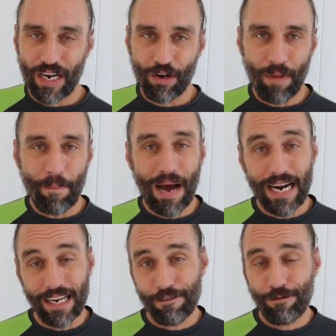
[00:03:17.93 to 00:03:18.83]
I know my
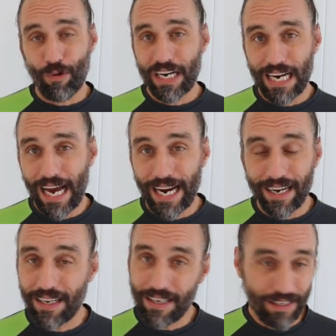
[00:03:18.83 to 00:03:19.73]
body at
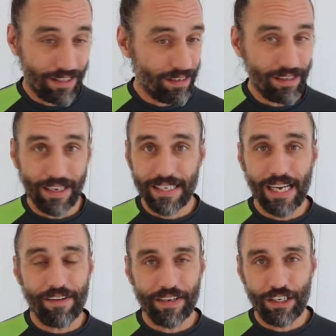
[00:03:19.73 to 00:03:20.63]
49 doesn't like
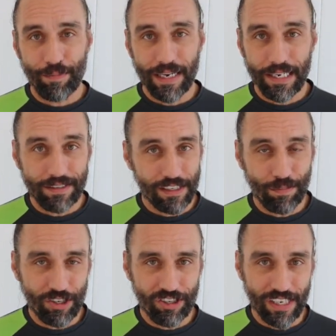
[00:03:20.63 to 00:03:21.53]
diving to my knees as
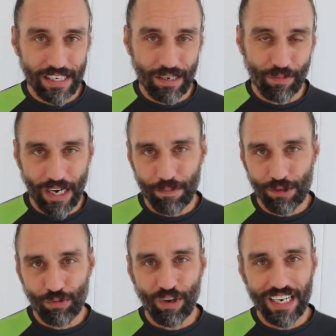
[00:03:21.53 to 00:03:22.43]
much as I did when I
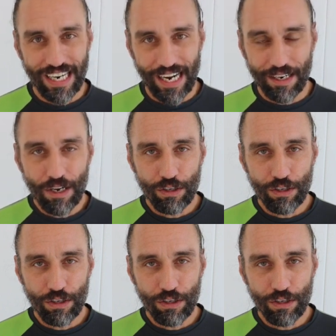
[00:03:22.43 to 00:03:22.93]
was 29.